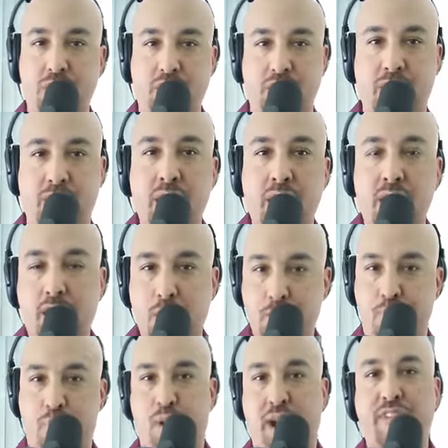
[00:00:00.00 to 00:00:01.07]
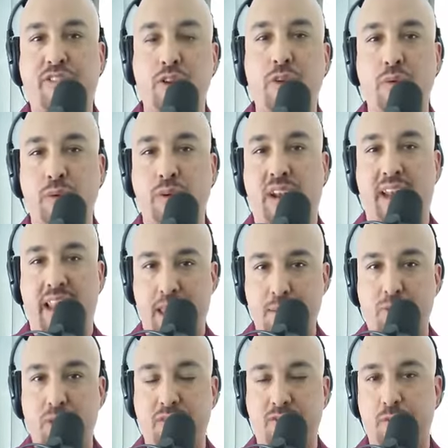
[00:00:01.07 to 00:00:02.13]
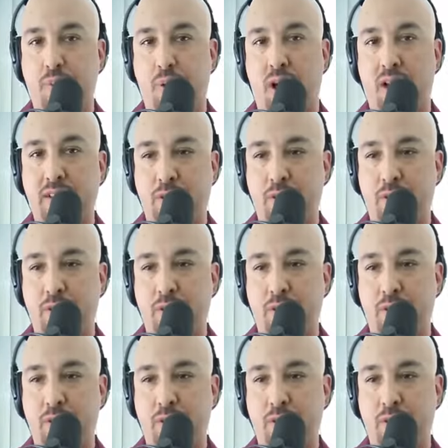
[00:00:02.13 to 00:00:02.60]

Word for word: which is compressed into a label of a product